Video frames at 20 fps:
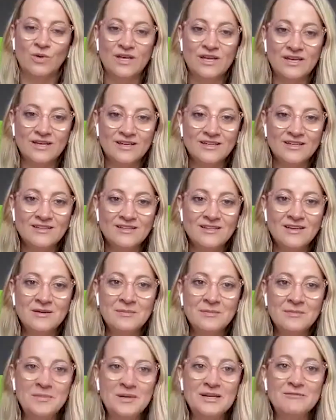weird,
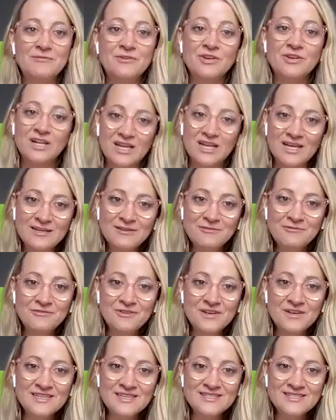but if you're client
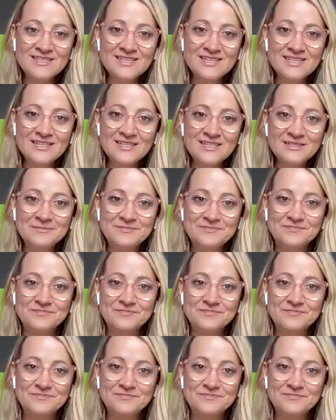facing,